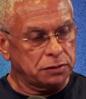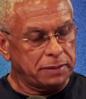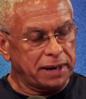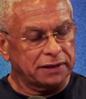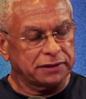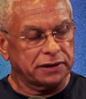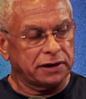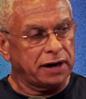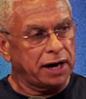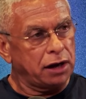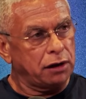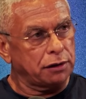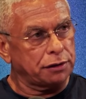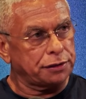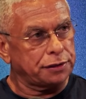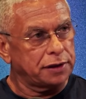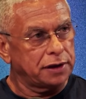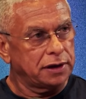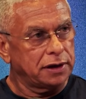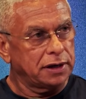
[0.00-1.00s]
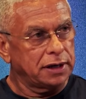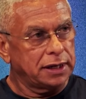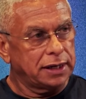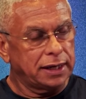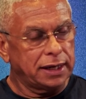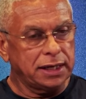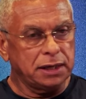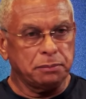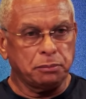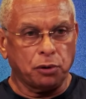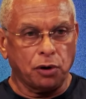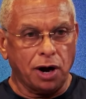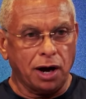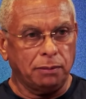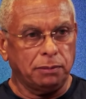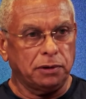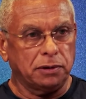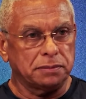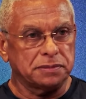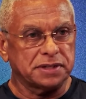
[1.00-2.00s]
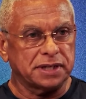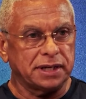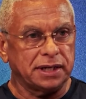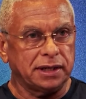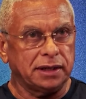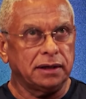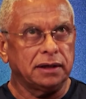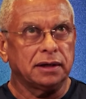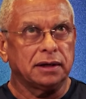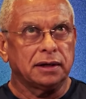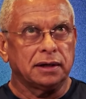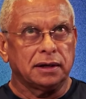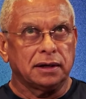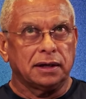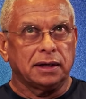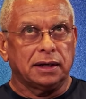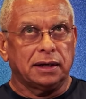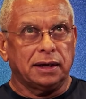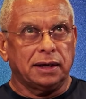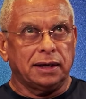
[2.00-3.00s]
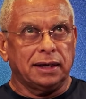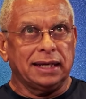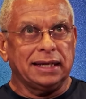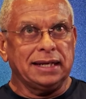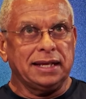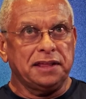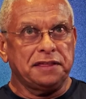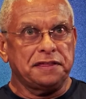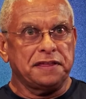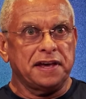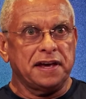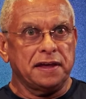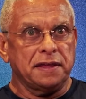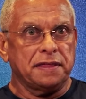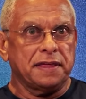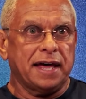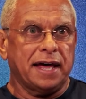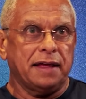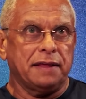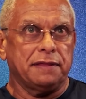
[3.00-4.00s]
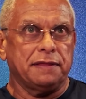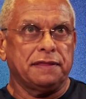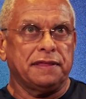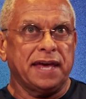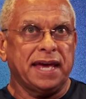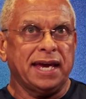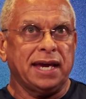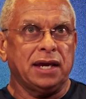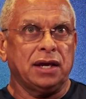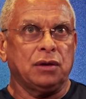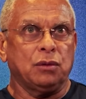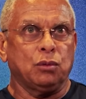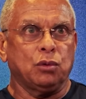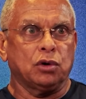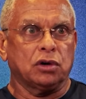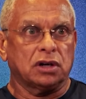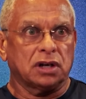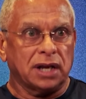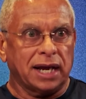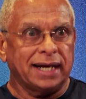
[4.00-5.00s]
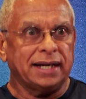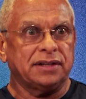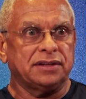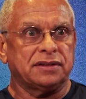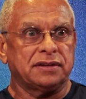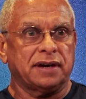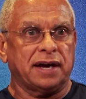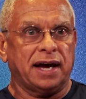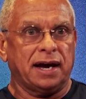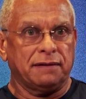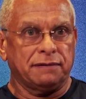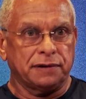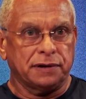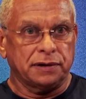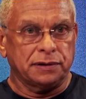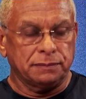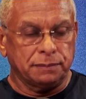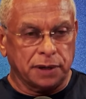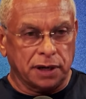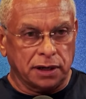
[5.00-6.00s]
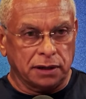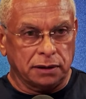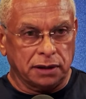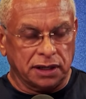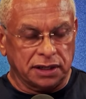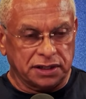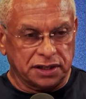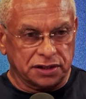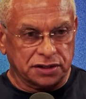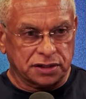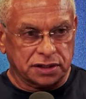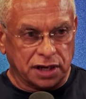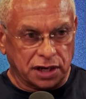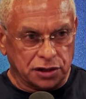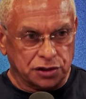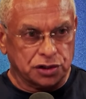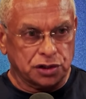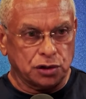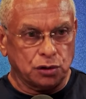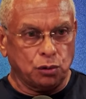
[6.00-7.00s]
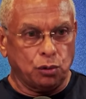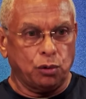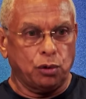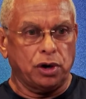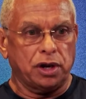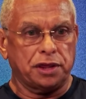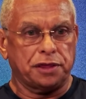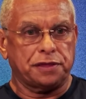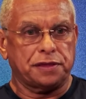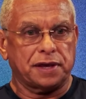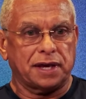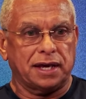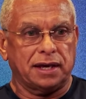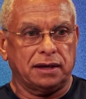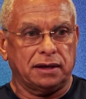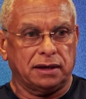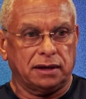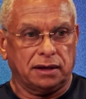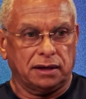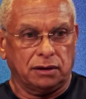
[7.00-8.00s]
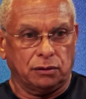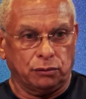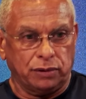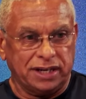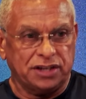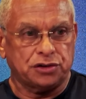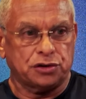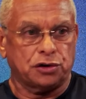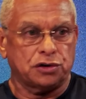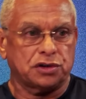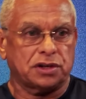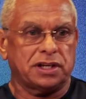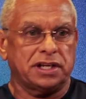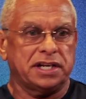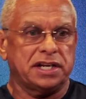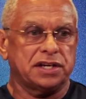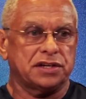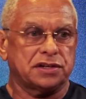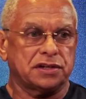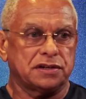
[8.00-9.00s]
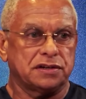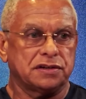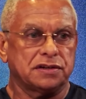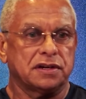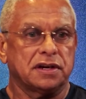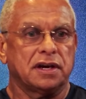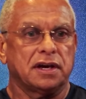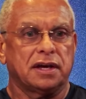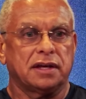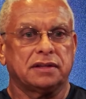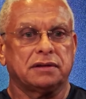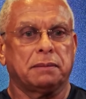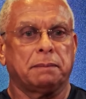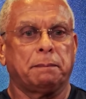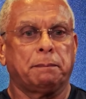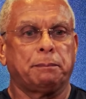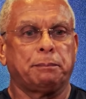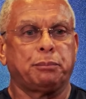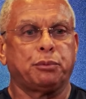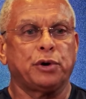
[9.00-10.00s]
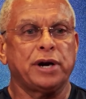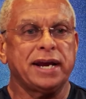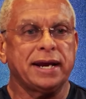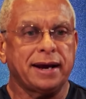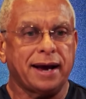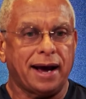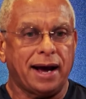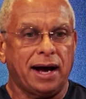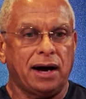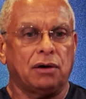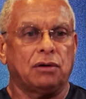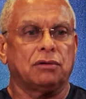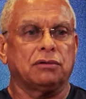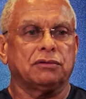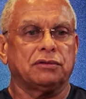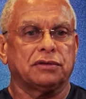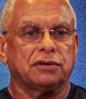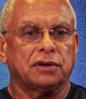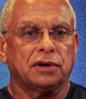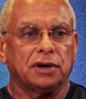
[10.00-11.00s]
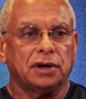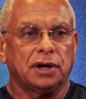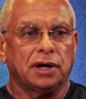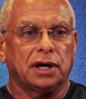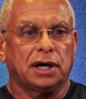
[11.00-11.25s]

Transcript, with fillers: about their health, any problems, anything that they would like to have a discussion with research clinicians to bring out